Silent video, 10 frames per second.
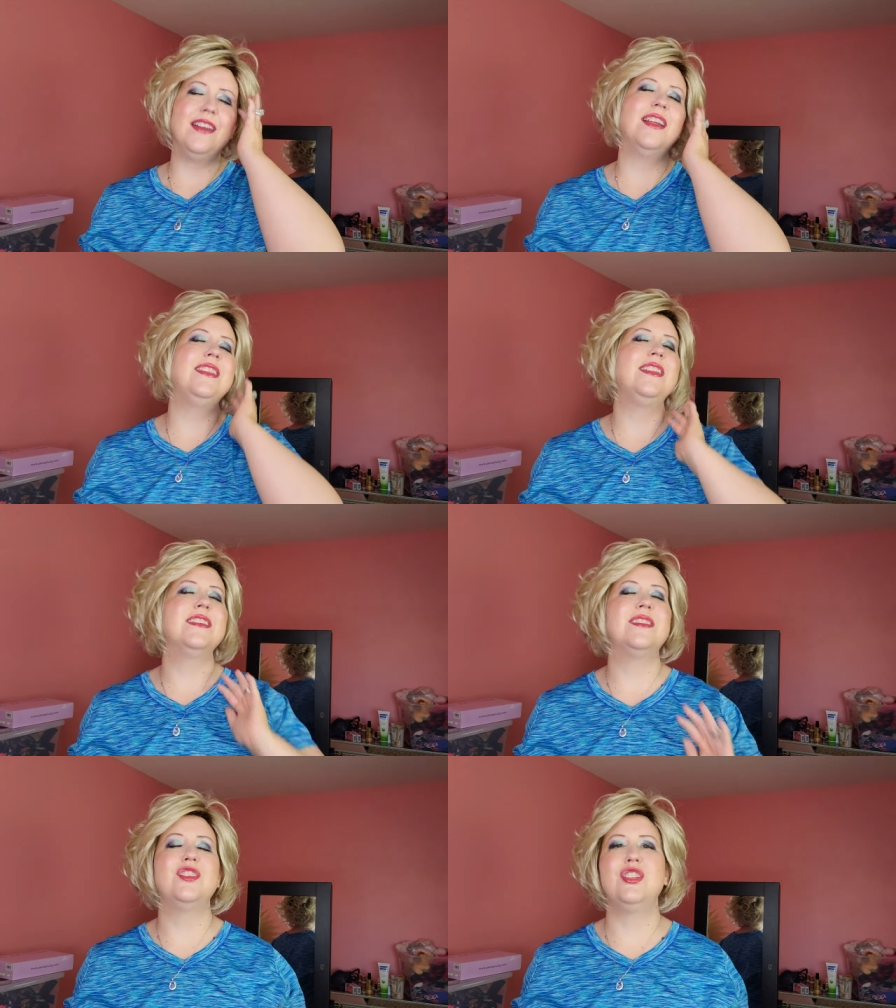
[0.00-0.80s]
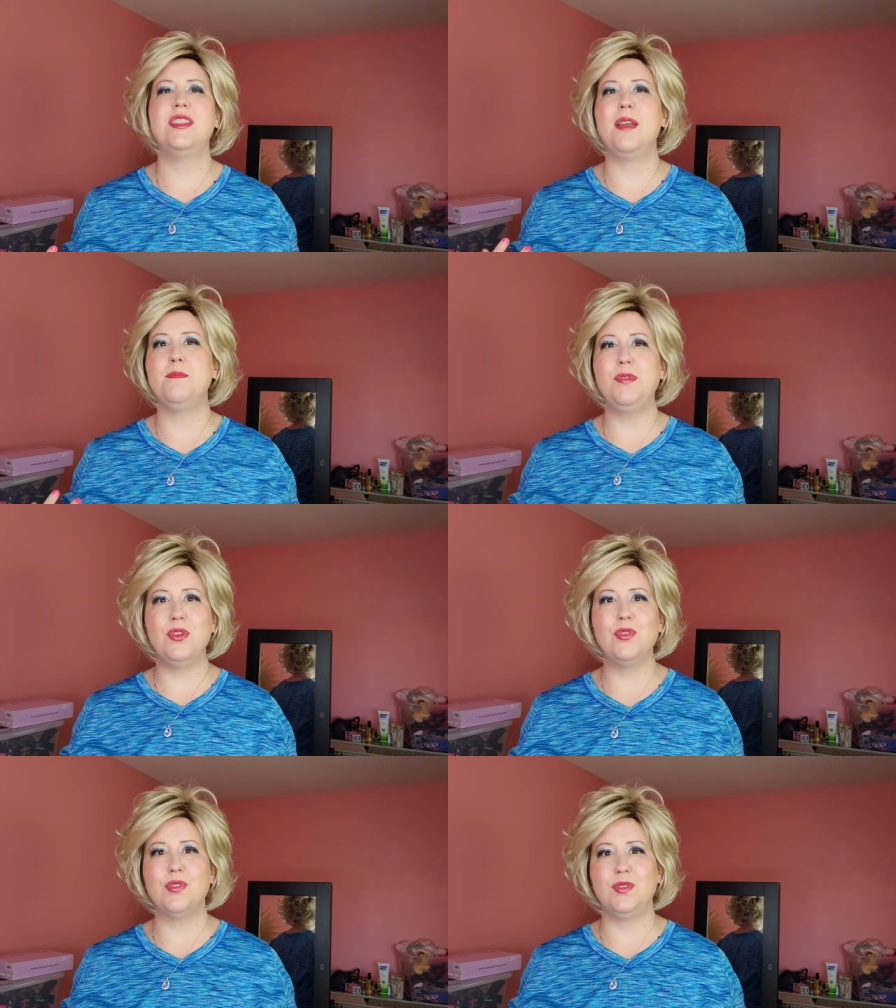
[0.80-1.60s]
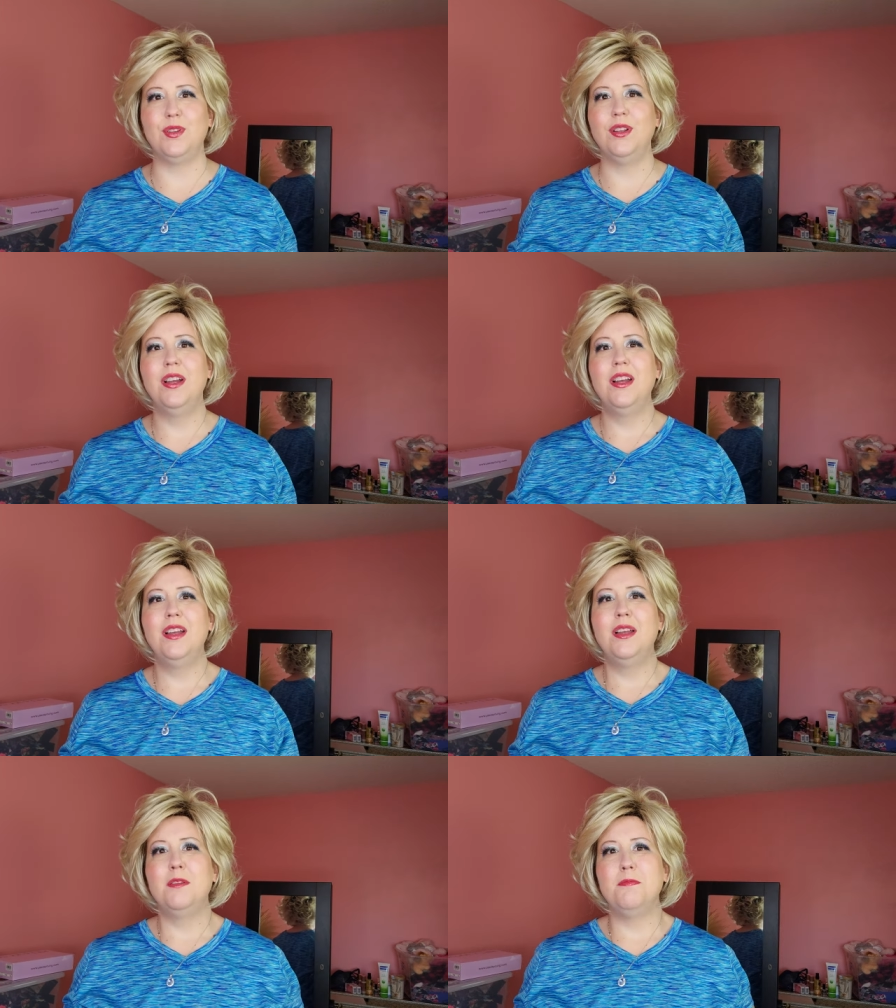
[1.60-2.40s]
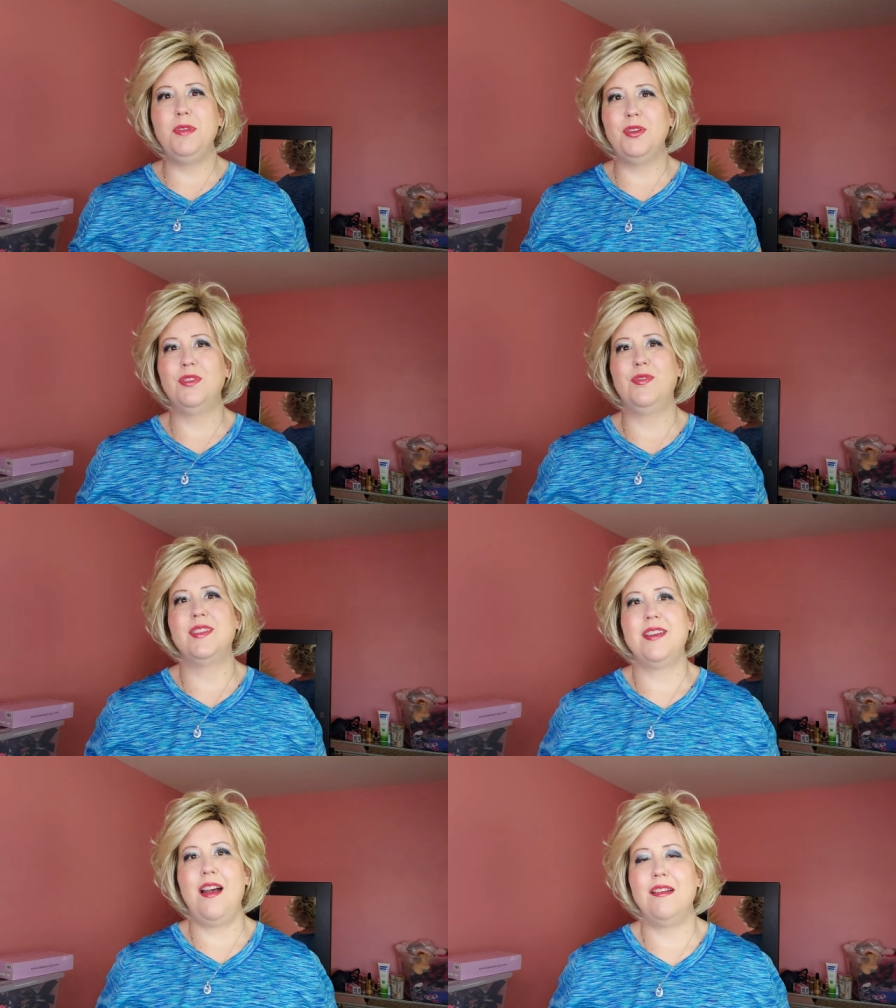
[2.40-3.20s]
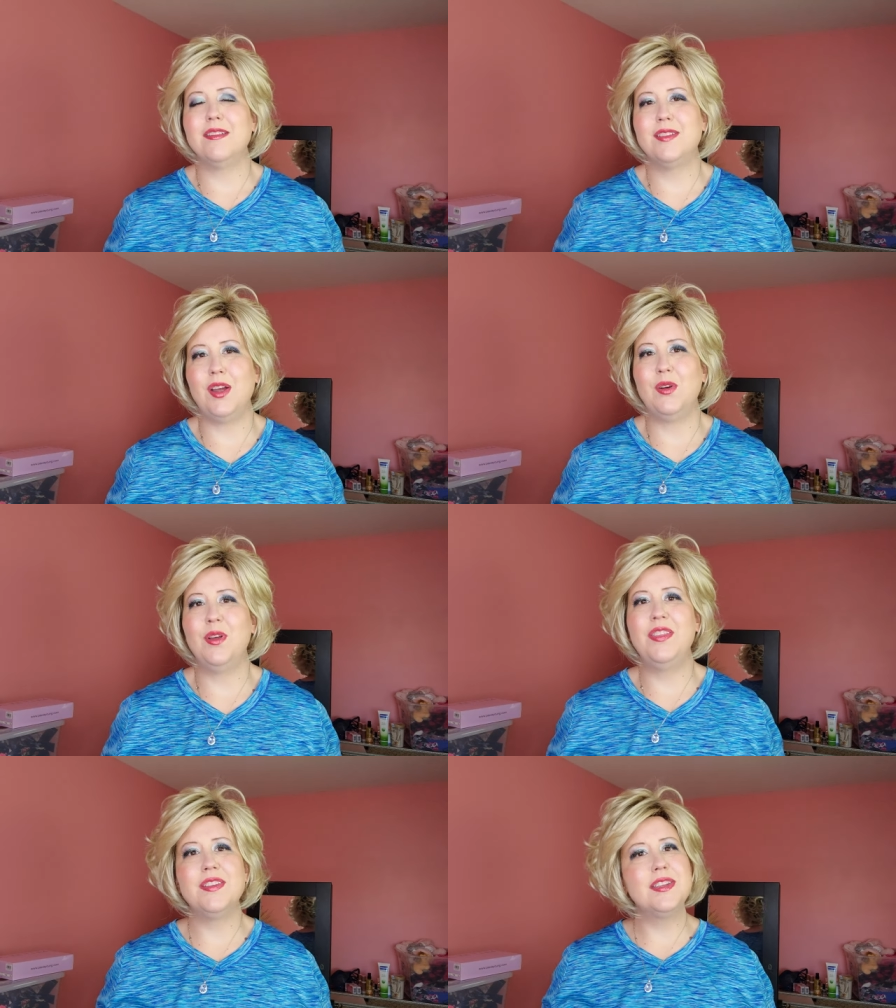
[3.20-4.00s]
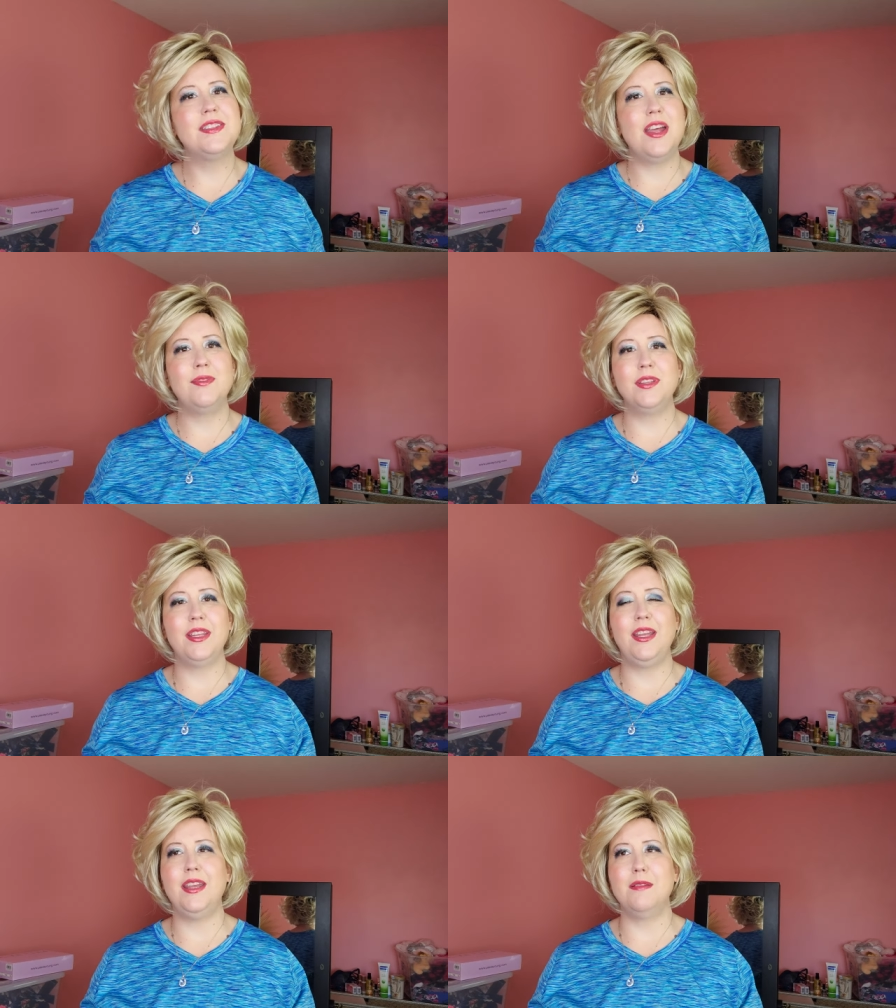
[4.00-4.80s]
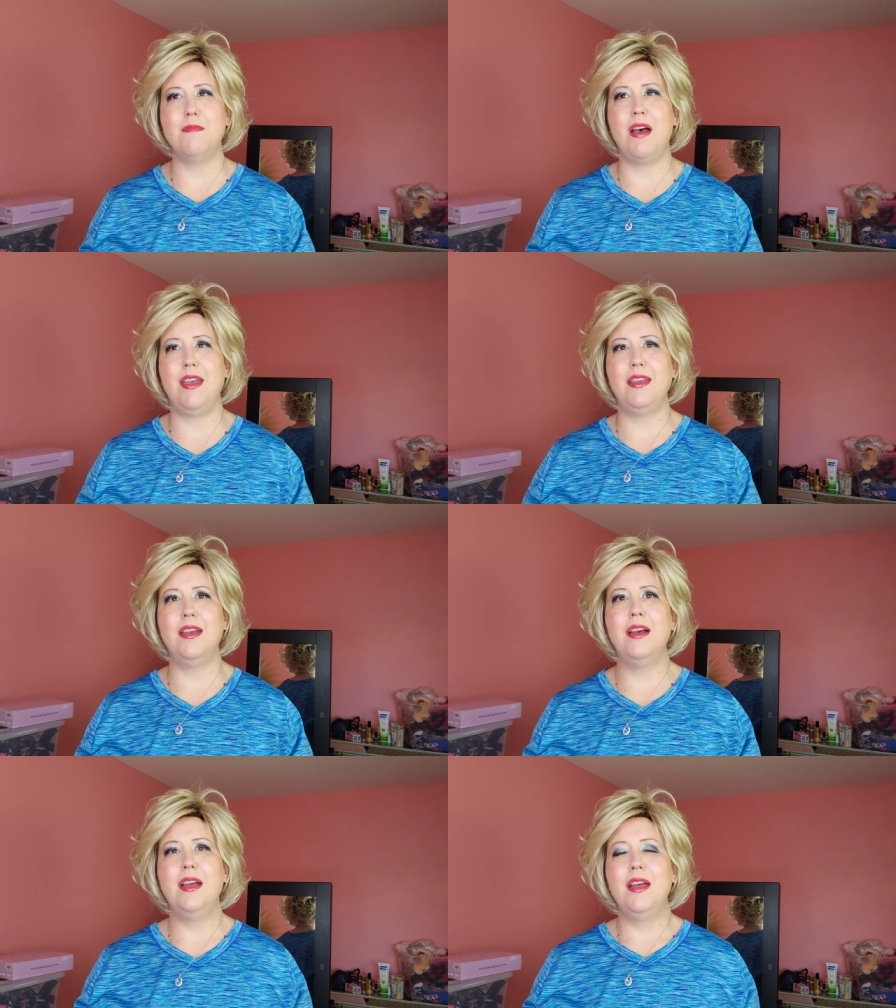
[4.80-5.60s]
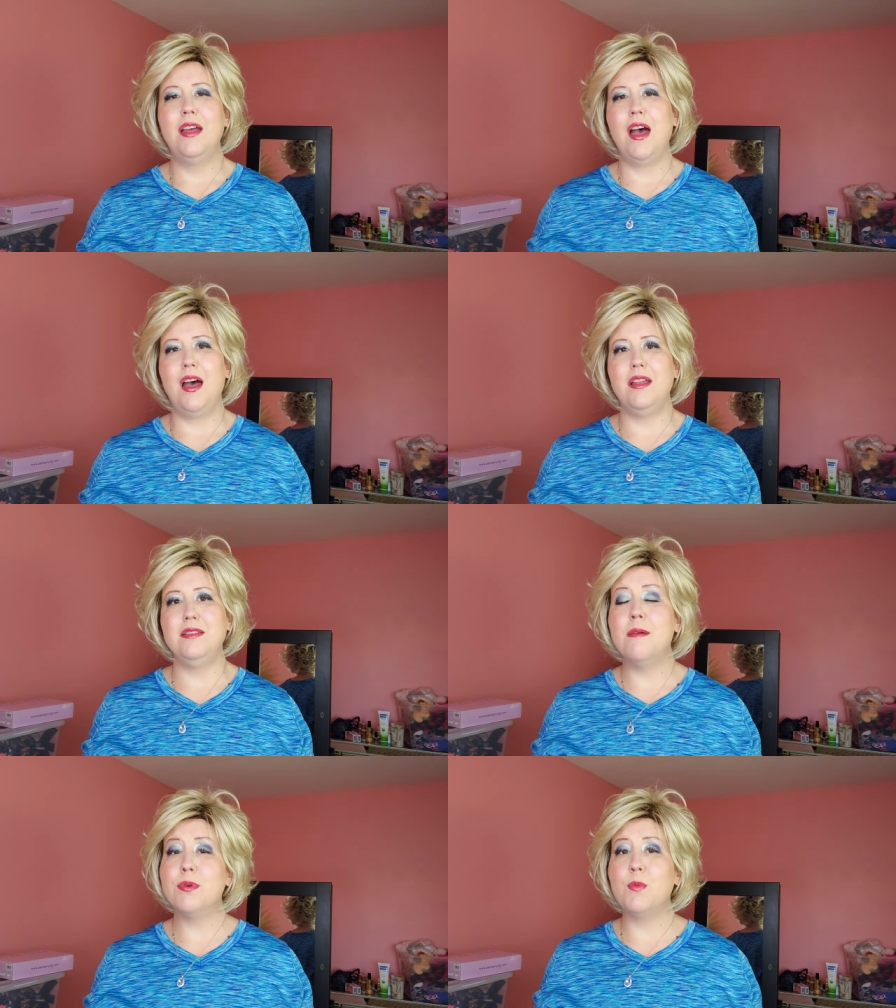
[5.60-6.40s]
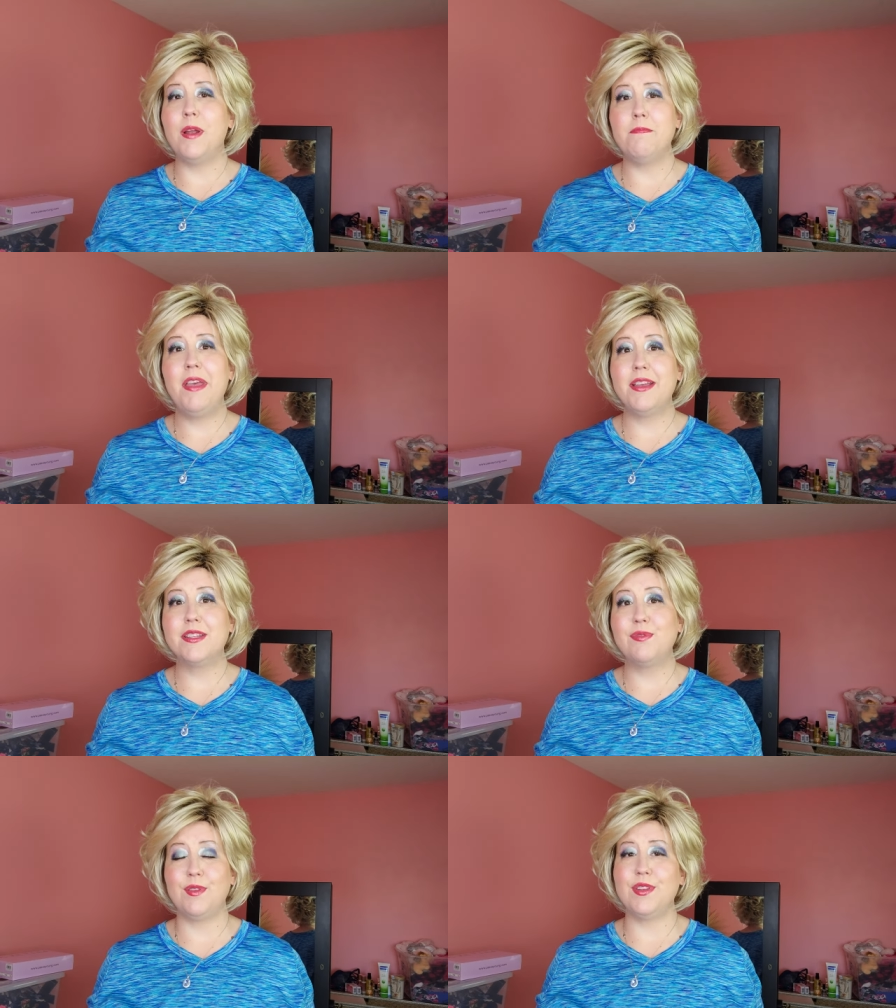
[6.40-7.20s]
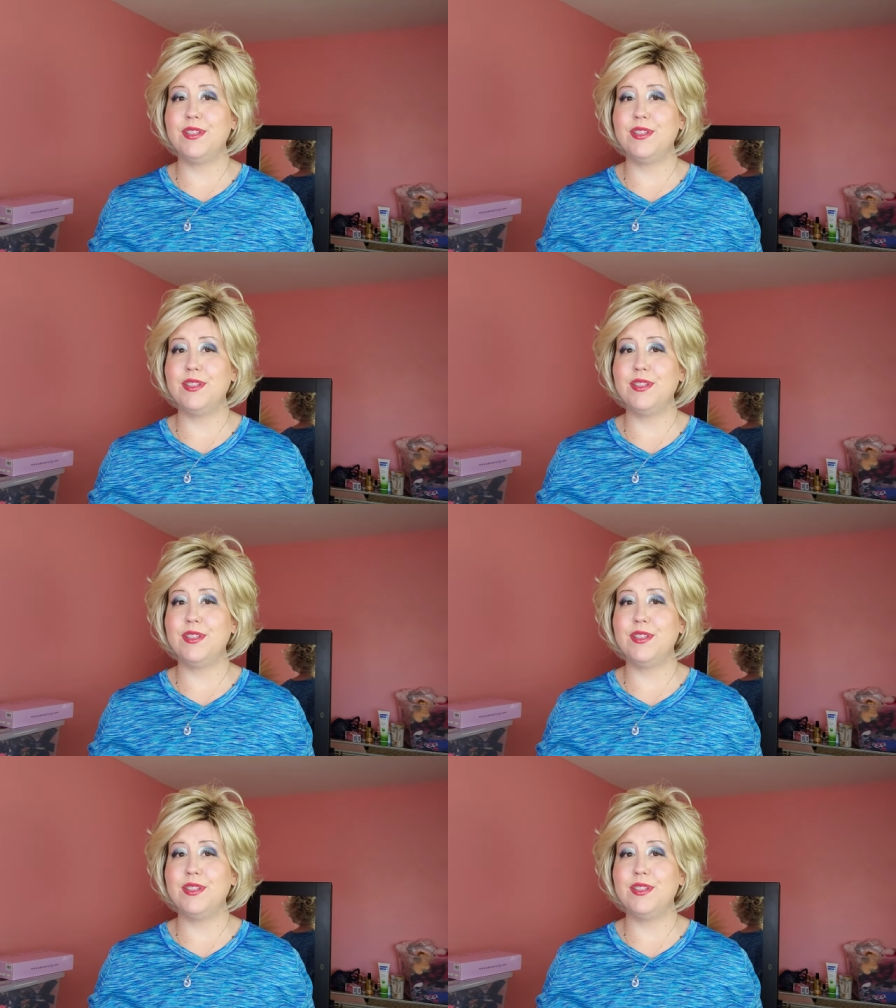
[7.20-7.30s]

And I think this is just a beautiful, beautiful style. So this is definitely in my uh, number one picks for the